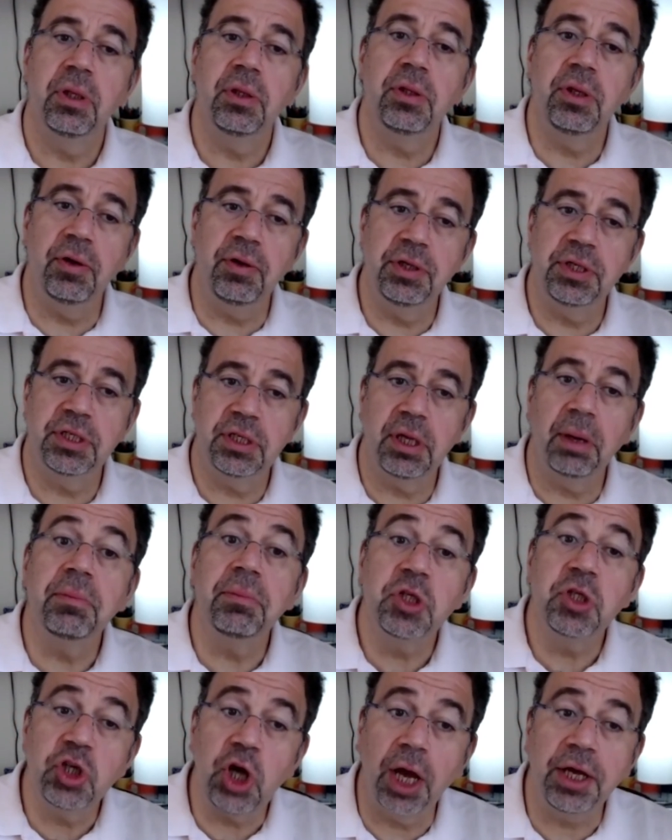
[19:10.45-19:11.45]
there is
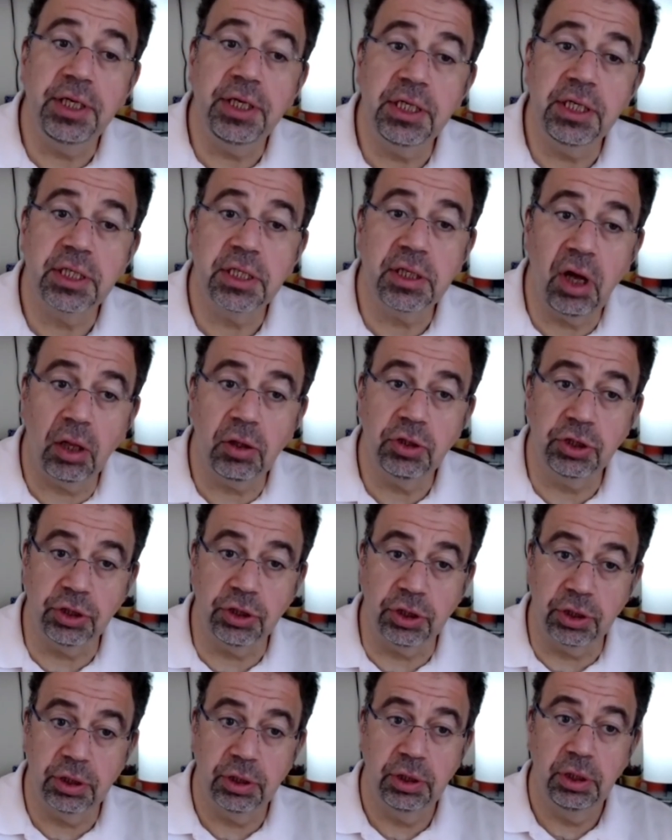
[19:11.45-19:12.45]
some Chinese
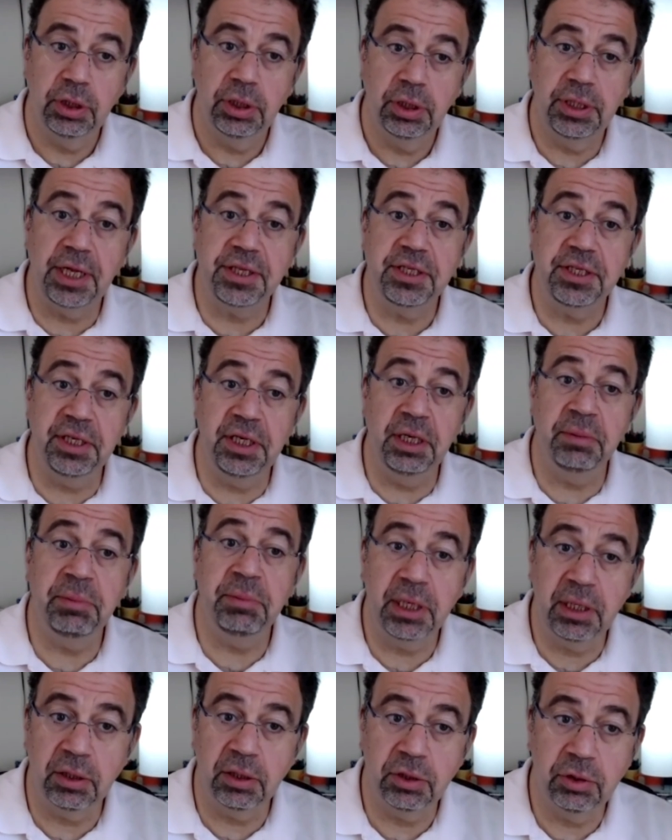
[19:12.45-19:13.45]
culture that's
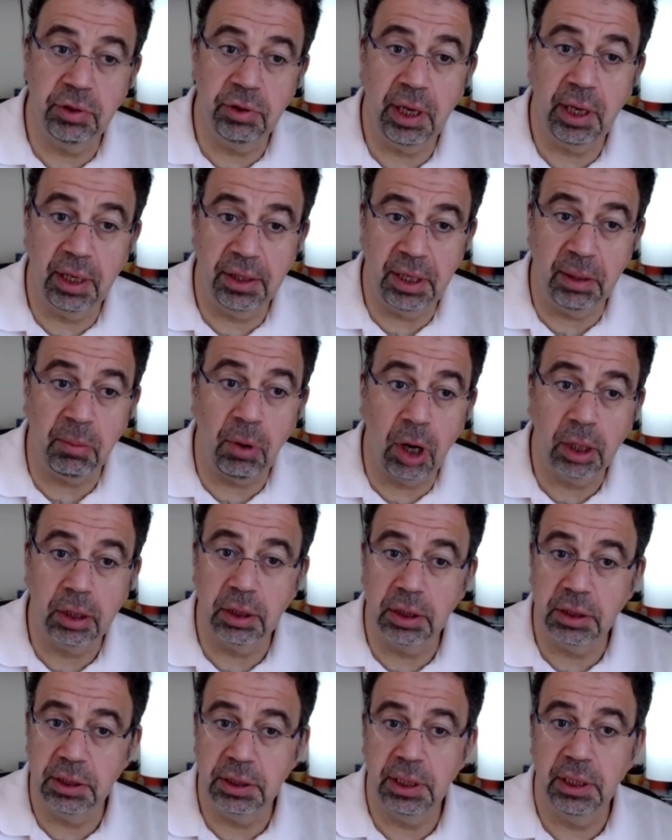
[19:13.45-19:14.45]
inimical to
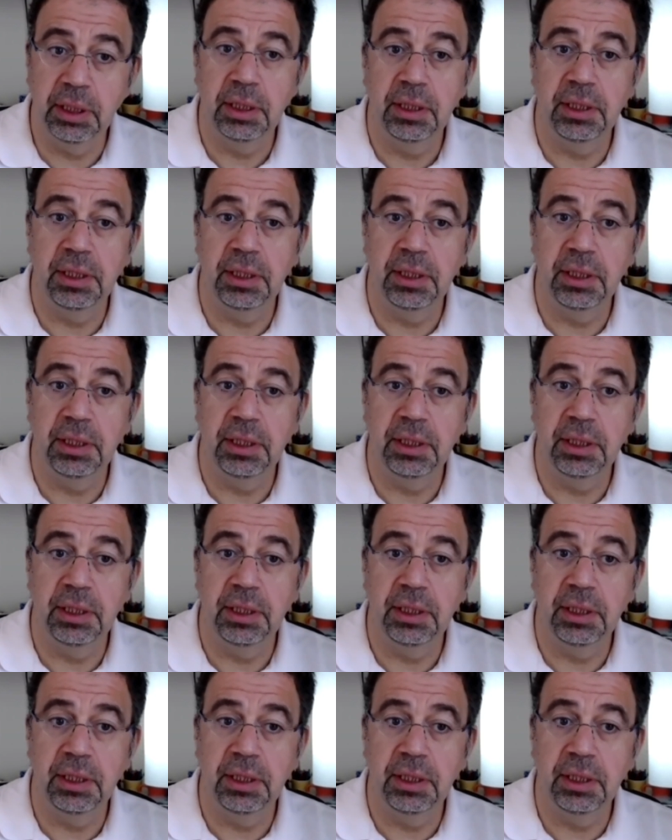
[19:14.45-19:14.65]
democracy.